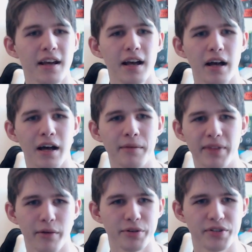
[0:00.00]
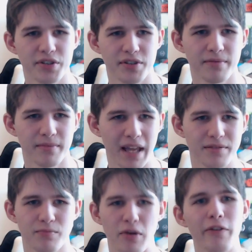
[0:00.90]

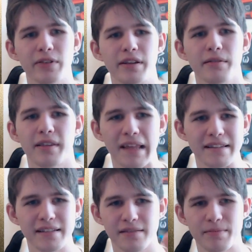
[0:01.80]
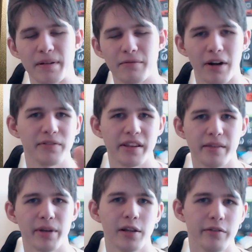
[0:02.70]
That's roughly
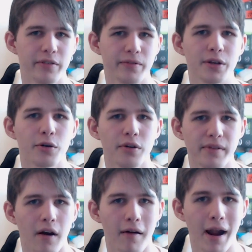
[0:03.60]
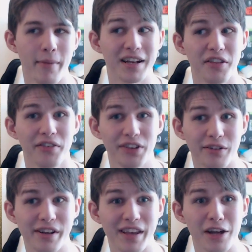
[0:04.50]
the middle of the vCore VRM, and in
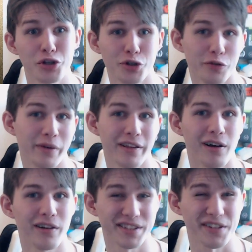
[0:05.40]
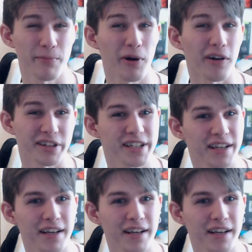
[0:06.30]
theory, that should be the hottest part.